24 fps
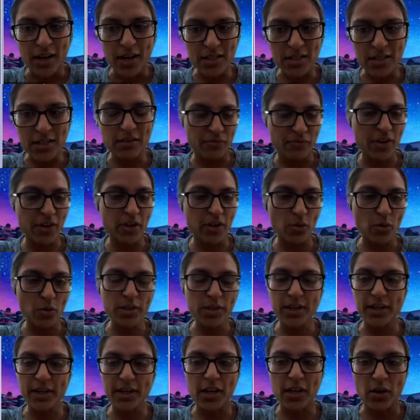As in, we know
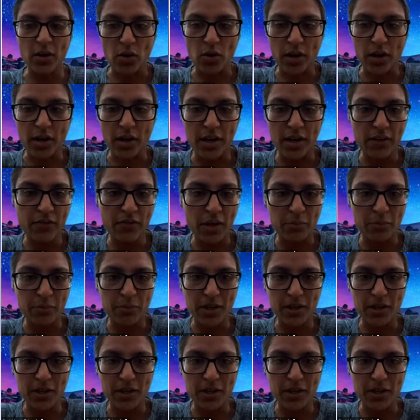that they are not living,